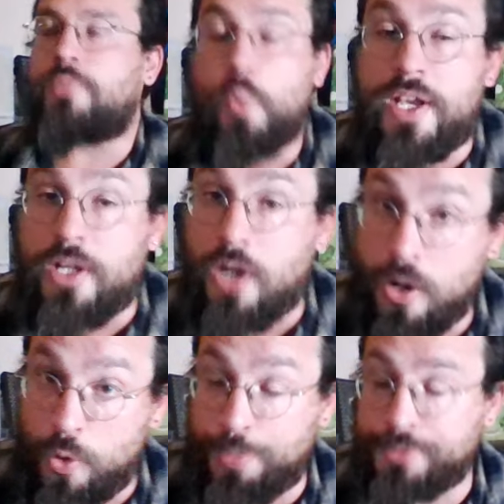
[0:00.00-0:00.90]
we can
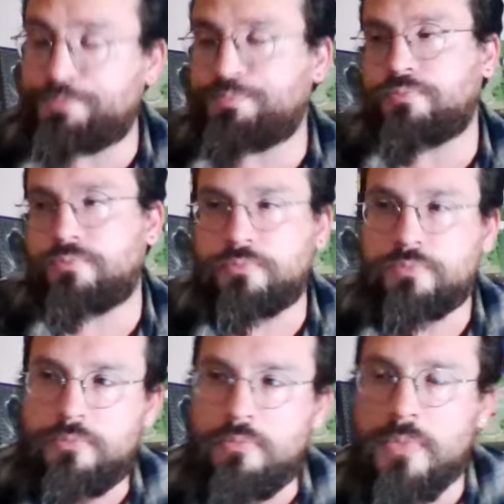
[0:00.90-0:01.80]
hope
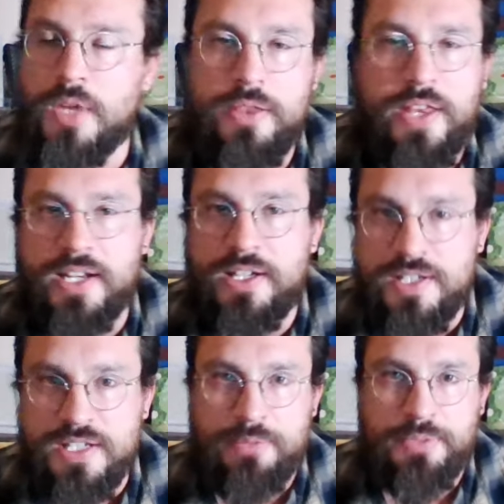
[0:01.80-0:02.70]
that it
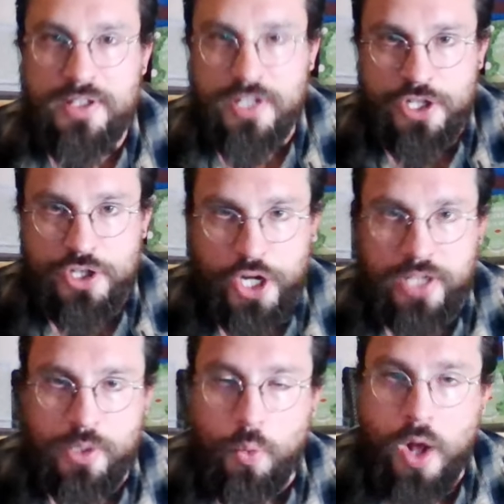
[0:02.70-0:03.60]
is simply that
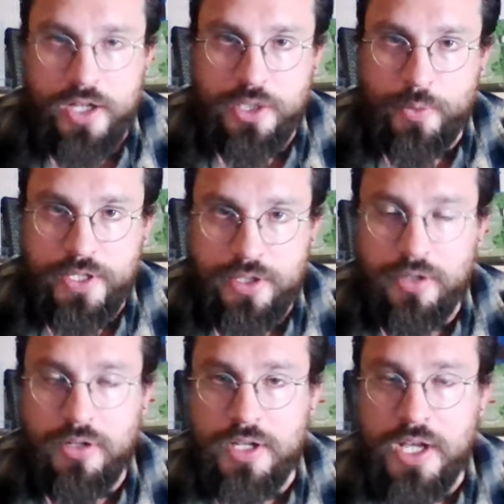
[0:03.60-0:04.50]
Jaylen Watson
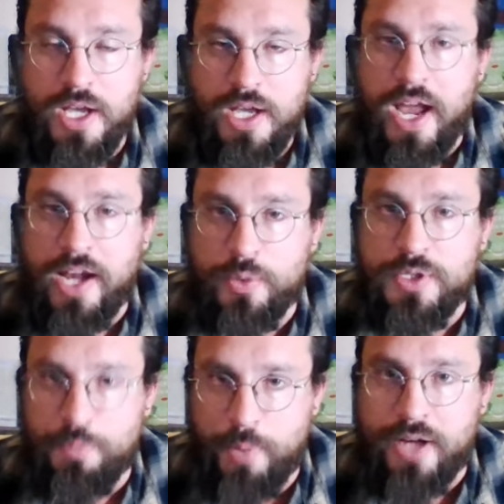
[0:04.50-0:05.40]
returned and
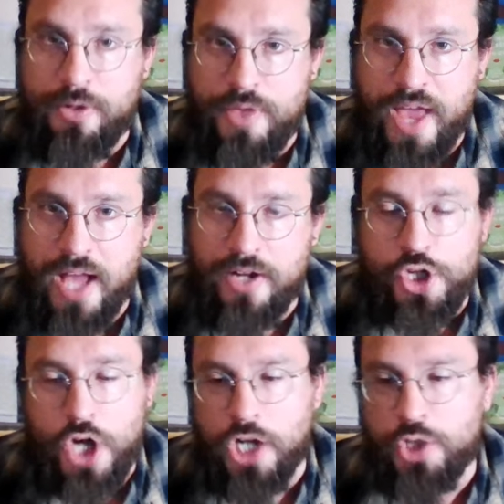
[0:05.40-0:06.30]
was better than
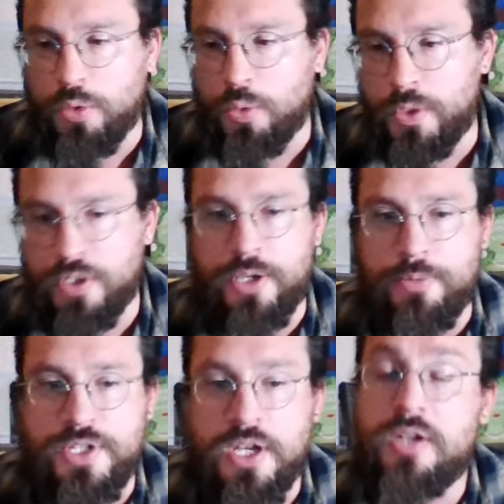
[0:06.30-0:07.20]
Joshua
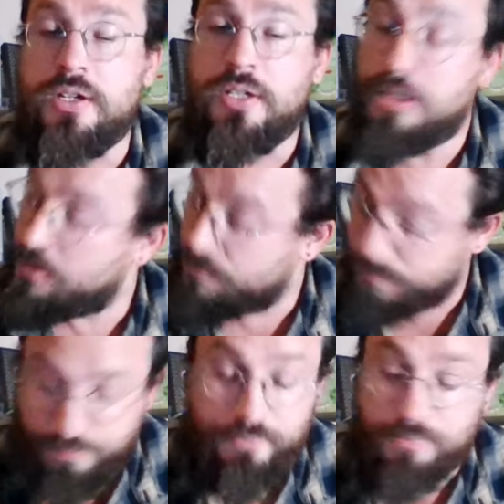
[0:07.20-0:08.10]
Williams.
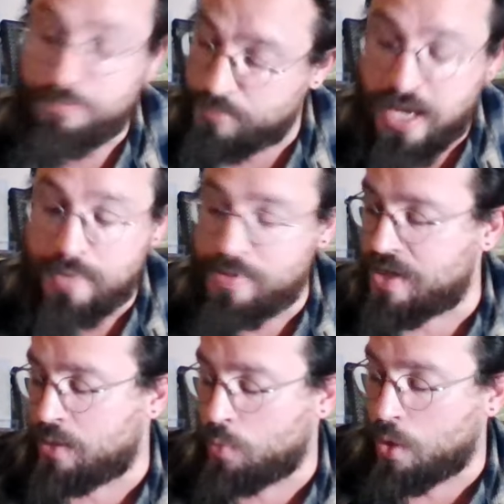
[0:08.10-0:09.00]
Maybe
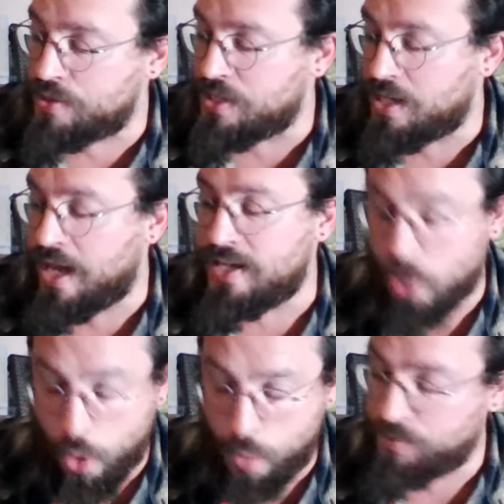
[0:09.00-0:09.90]
that was the case.
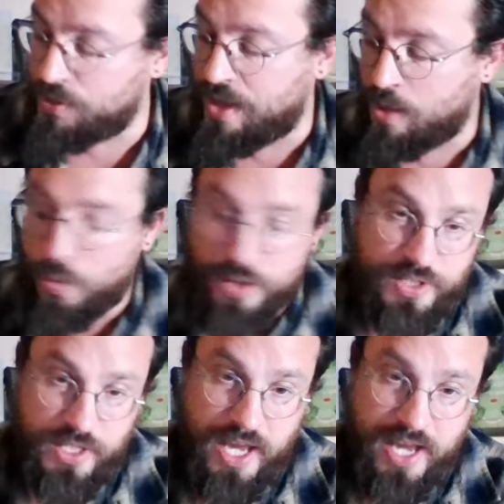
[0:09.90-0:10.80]
Hopefully, that was
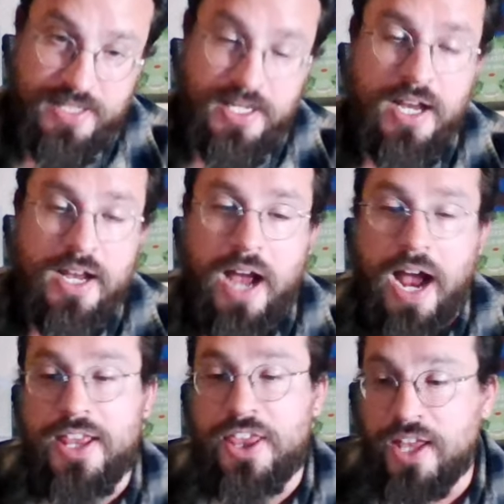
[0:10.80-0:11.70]
the case.
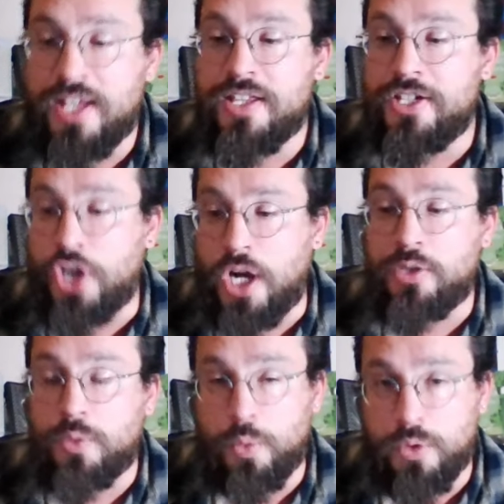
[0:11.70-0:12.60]
I think that
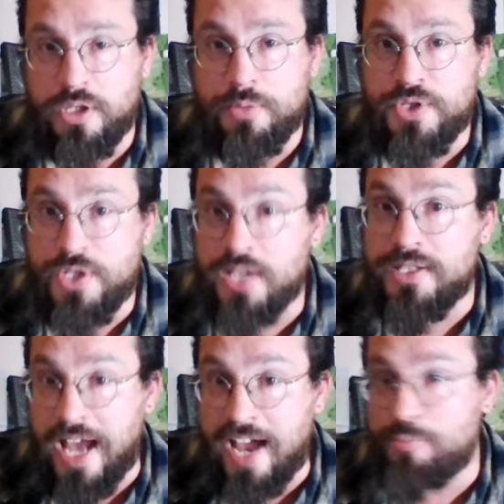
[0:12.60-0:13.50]
Joshua Williams
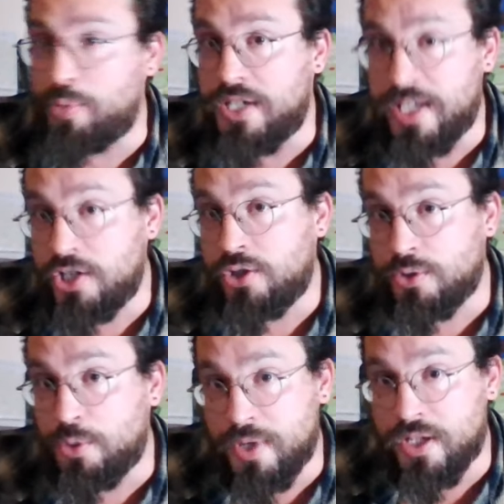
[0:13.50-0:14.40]
does have potential
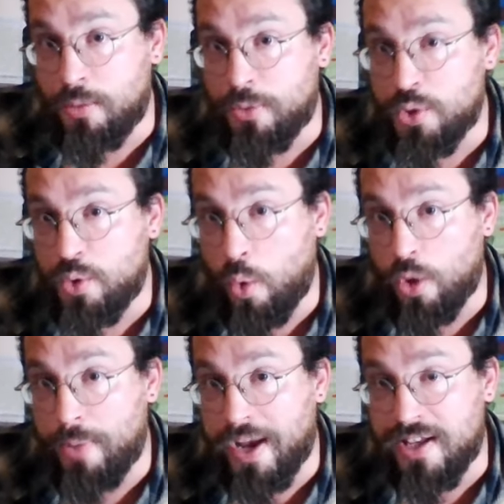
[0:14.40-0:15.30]
to be a number two
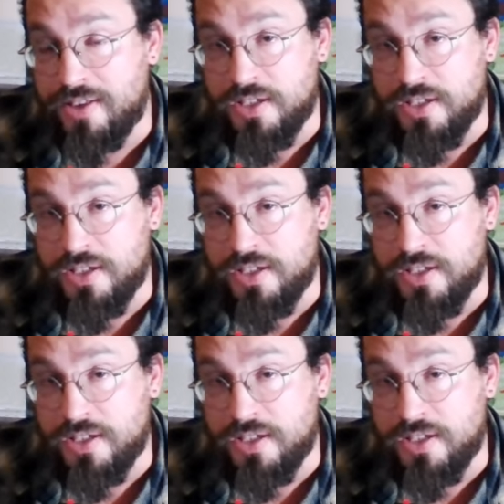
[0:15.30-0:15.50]
cornerback in